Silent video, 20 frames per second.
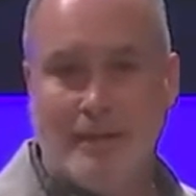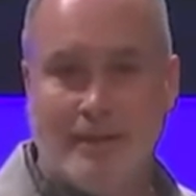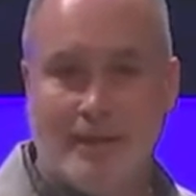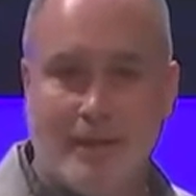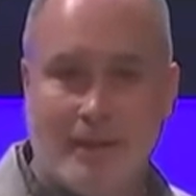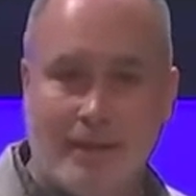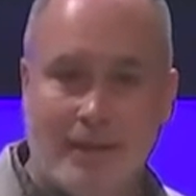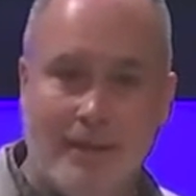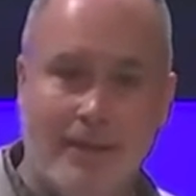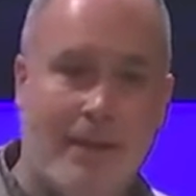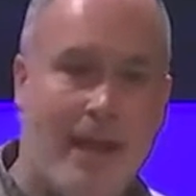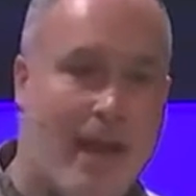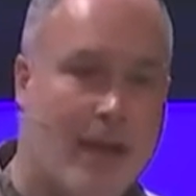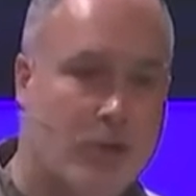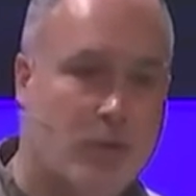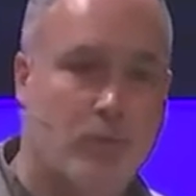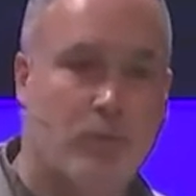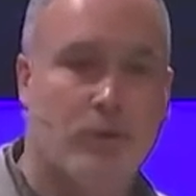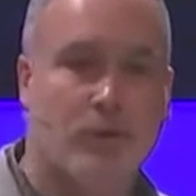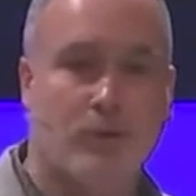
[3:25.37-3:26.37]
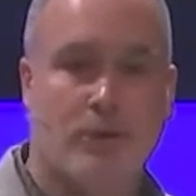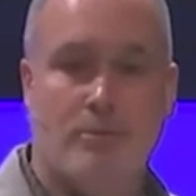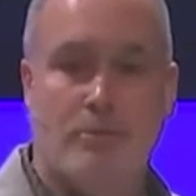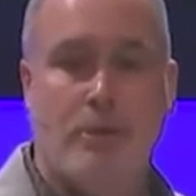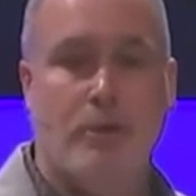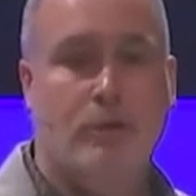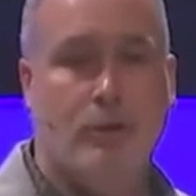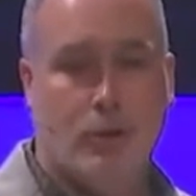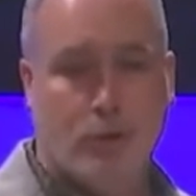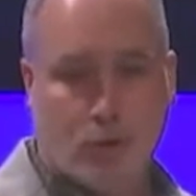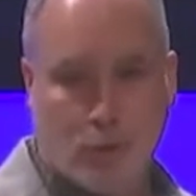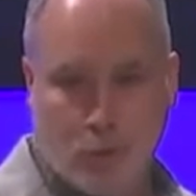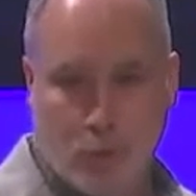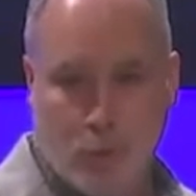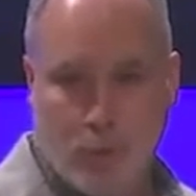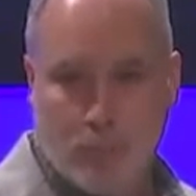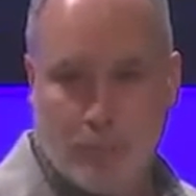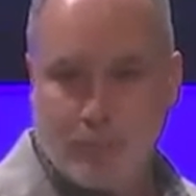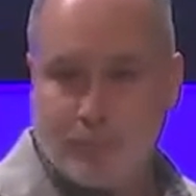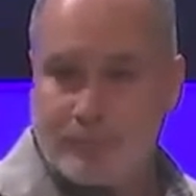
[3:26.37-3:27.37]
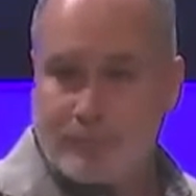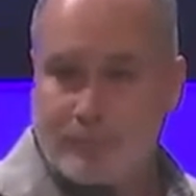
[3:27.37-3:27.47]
to connect with a community group,